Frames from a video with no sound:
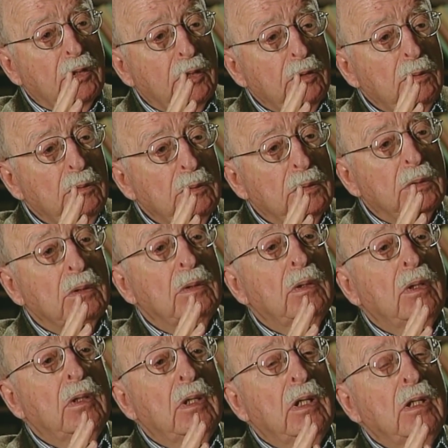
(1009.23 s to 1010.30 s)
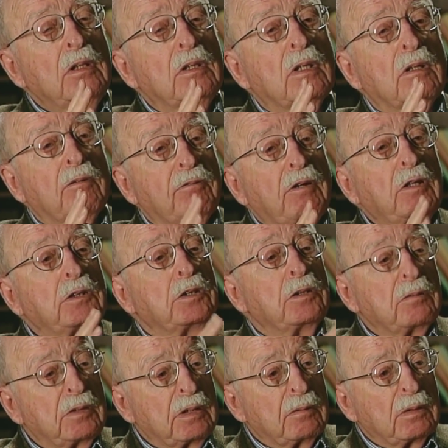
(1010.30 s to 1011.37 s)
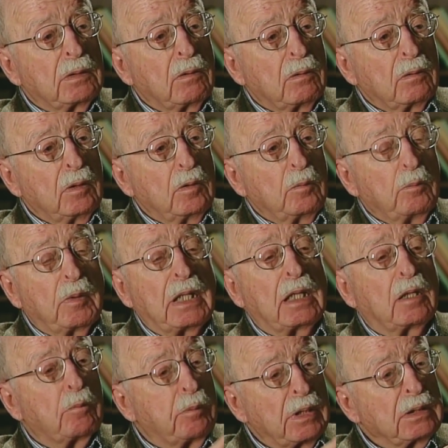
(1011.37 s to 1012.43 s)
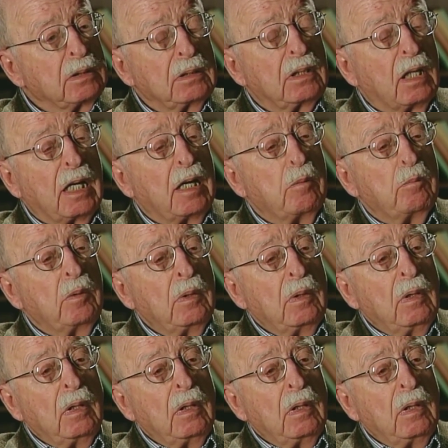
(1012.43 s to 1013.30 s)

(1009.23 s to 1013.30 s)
clues to the function of serotonin. But at the present time,